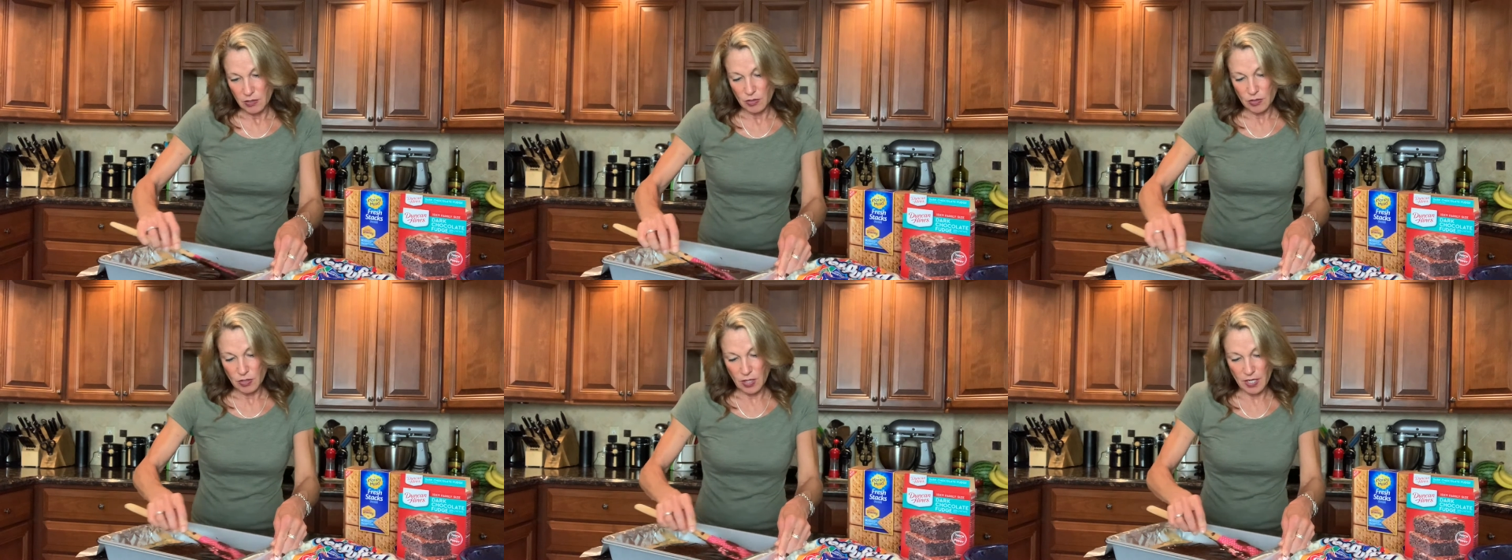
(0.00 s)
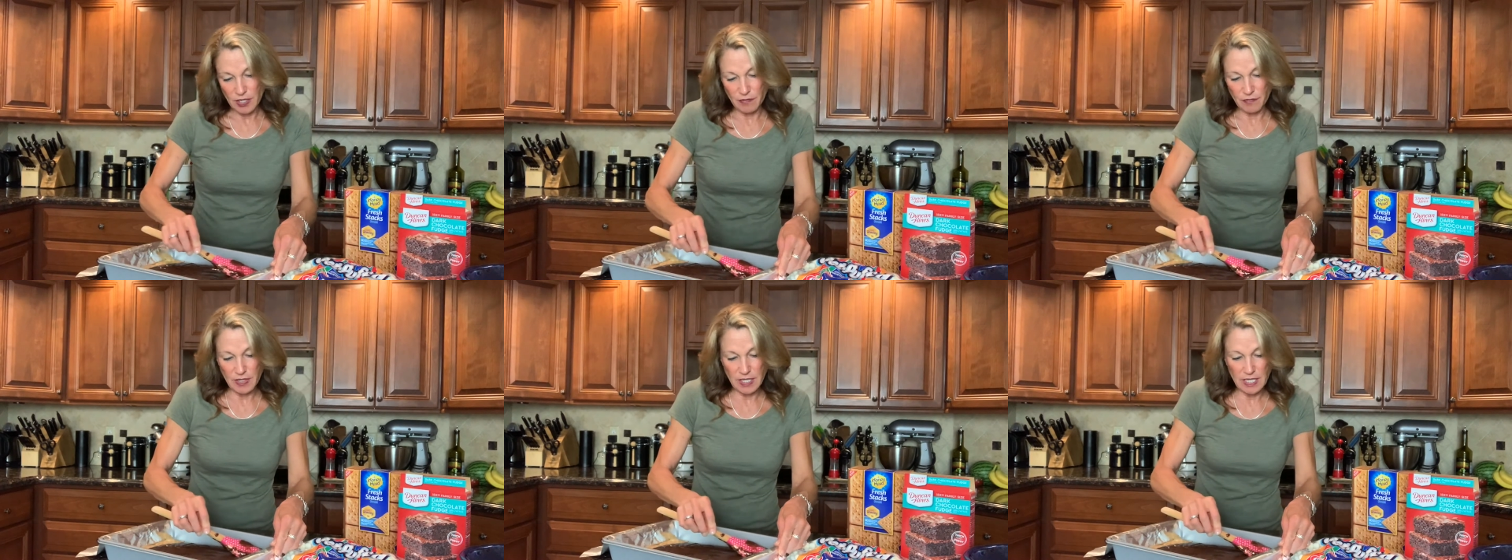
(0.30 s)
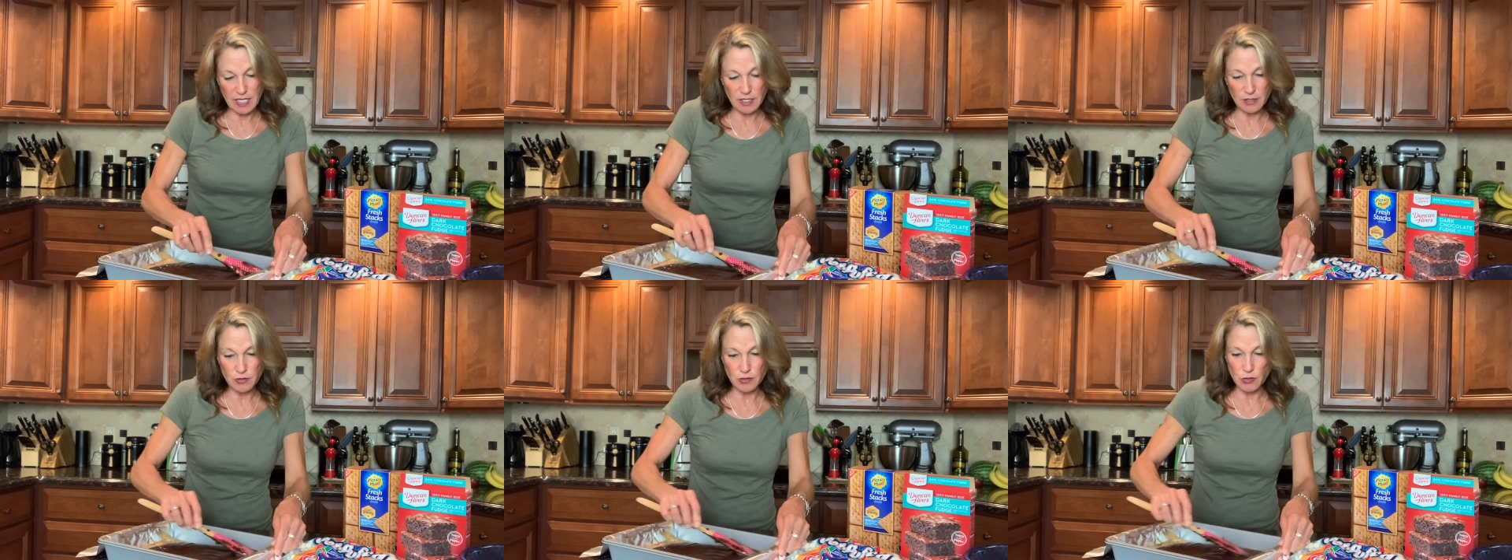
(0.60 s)
kind of
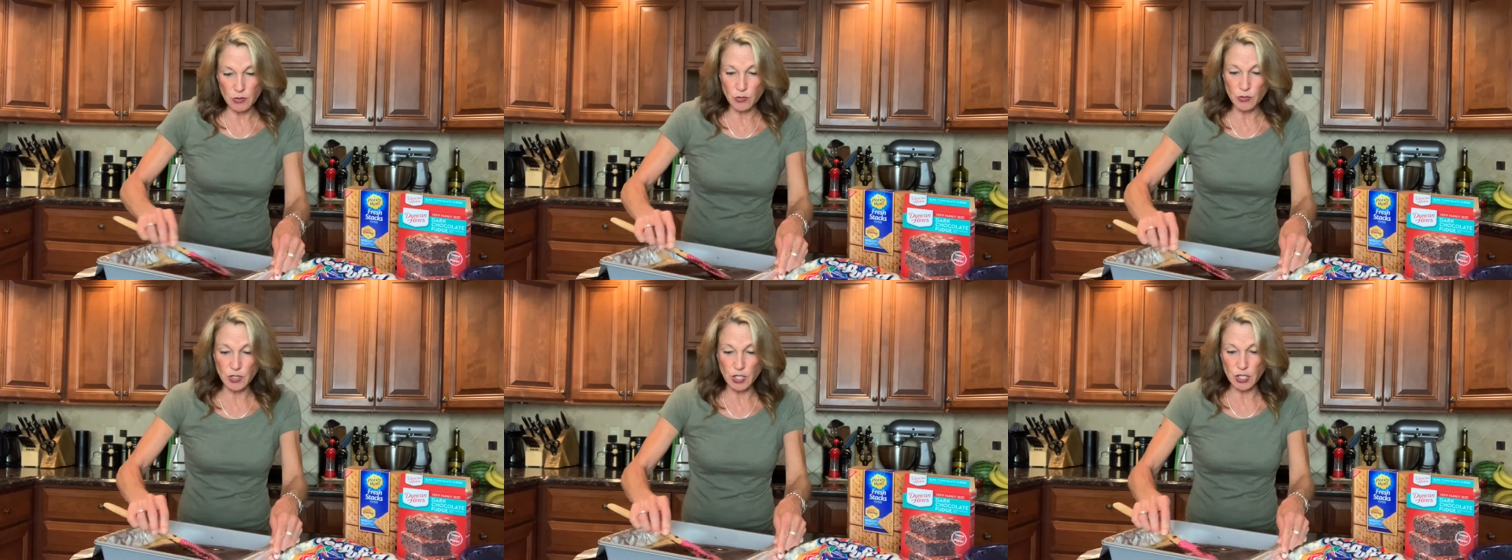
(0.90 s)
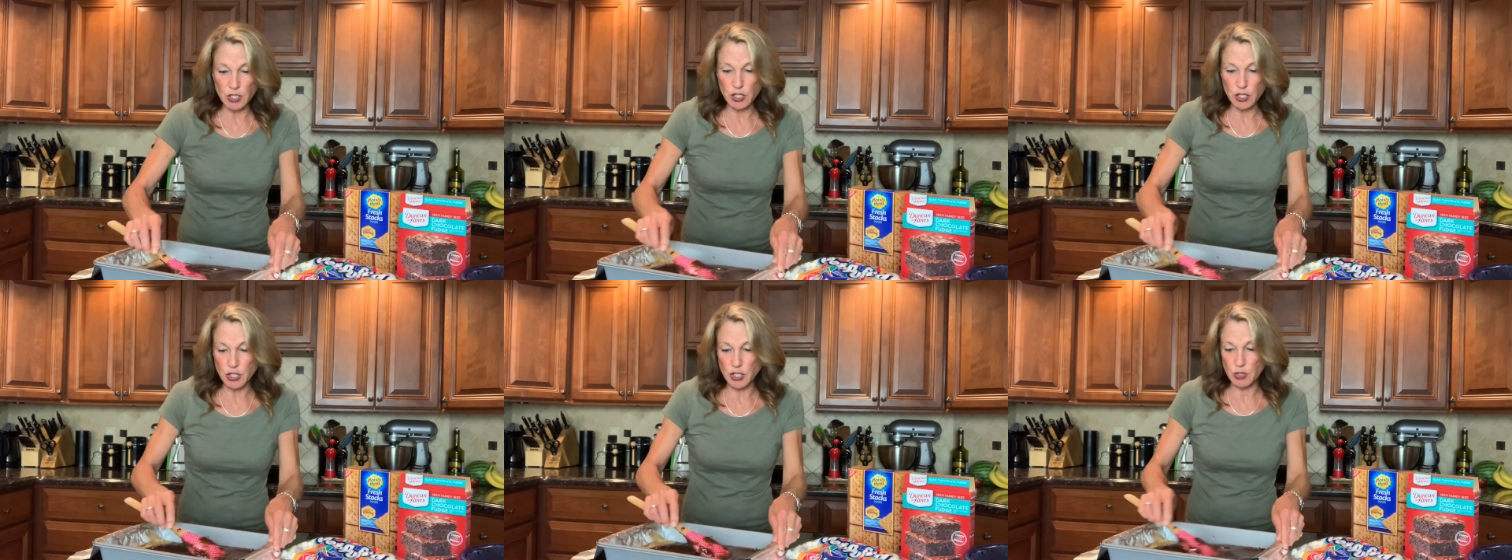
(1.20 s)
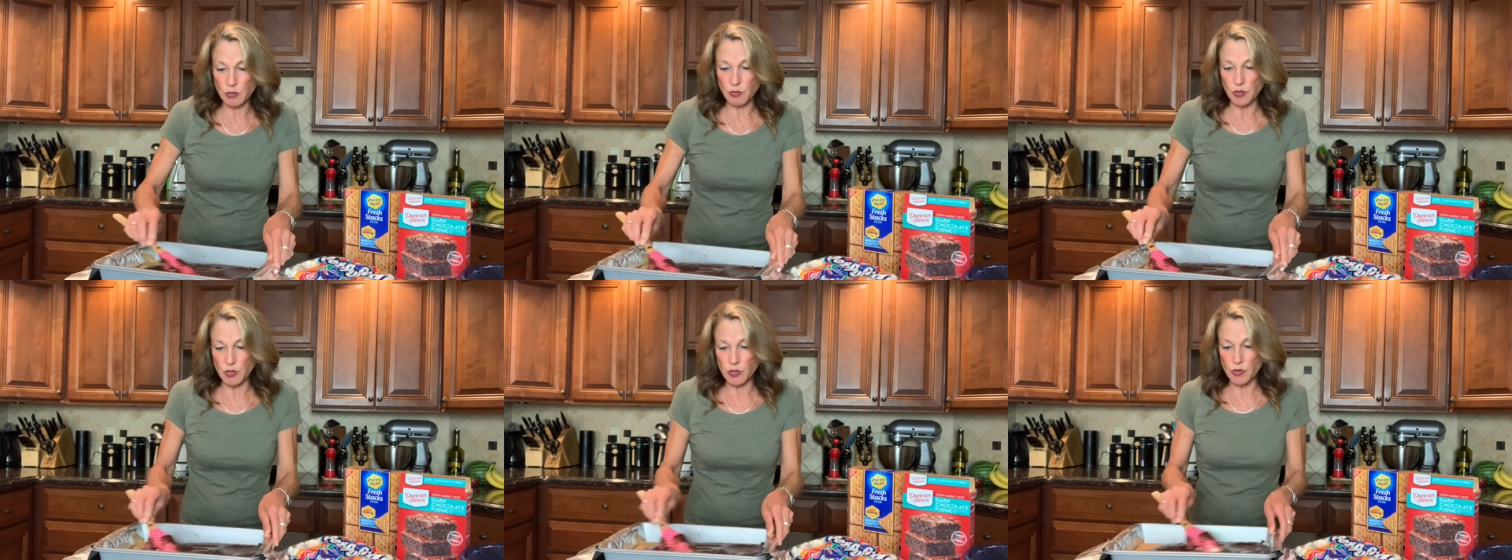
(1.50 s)
oozes
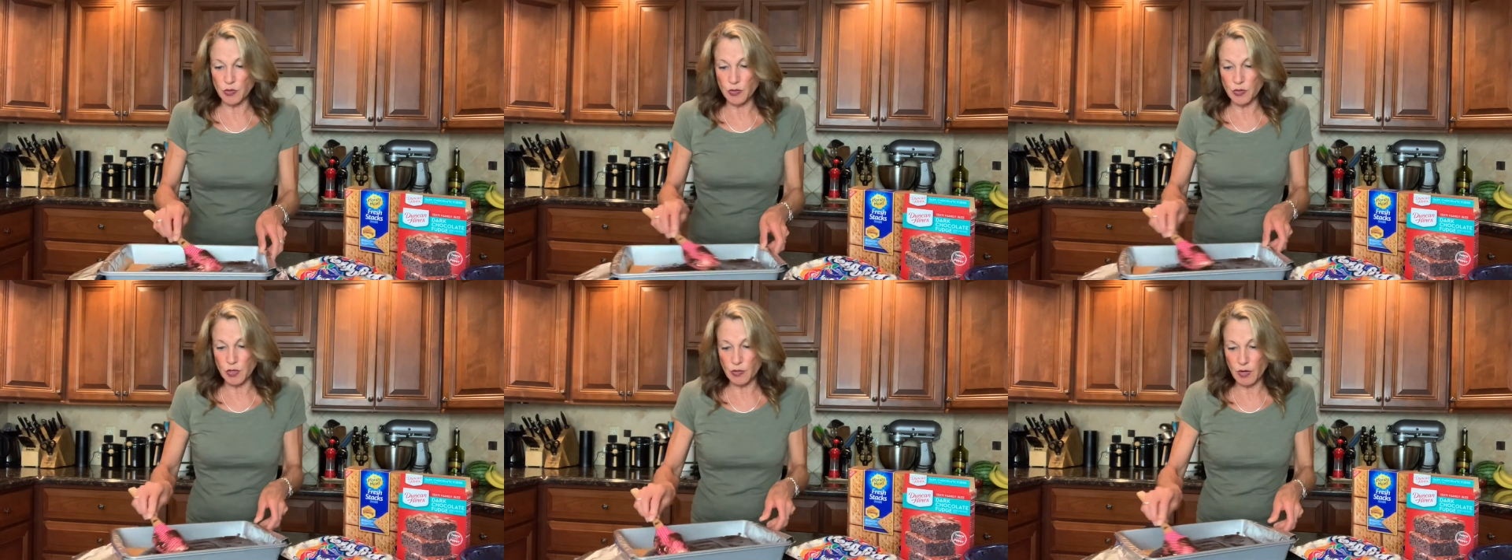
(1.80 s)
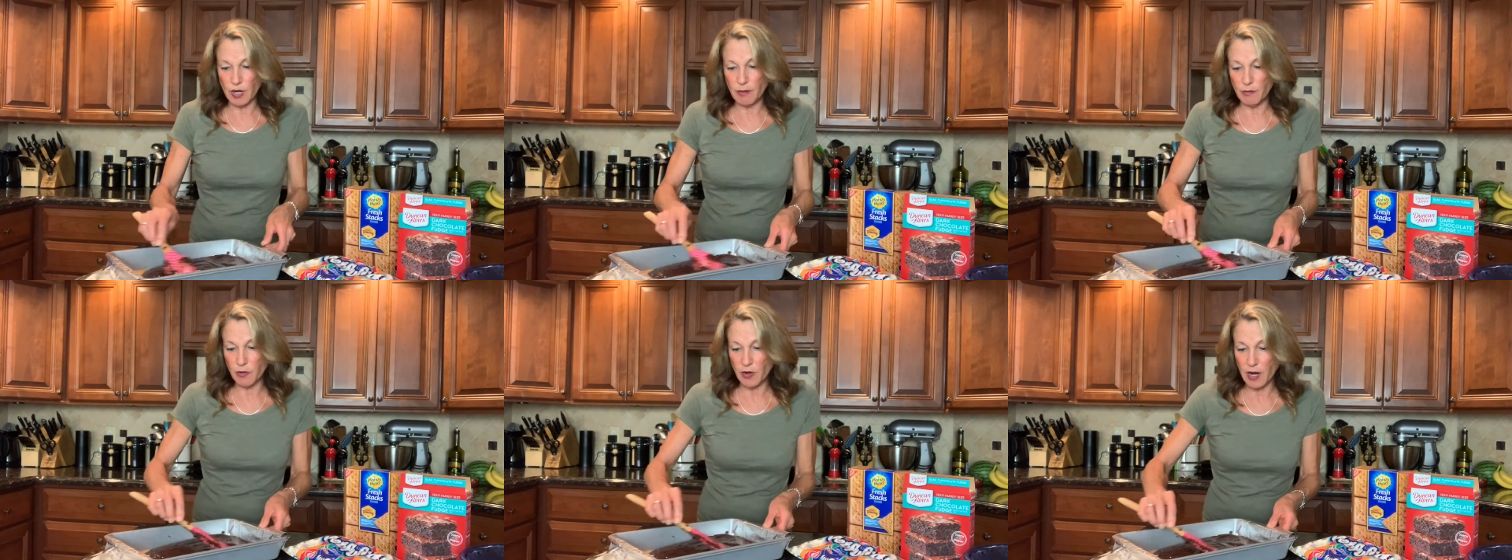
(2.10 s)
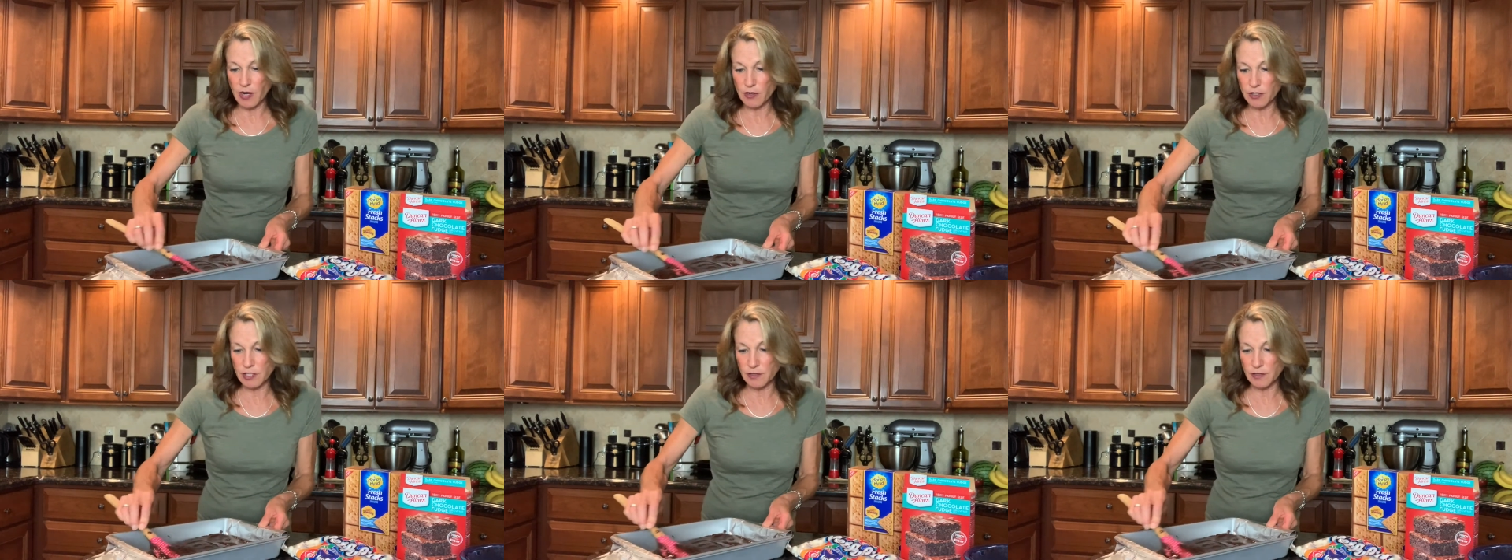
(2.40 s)
through the graham crackers.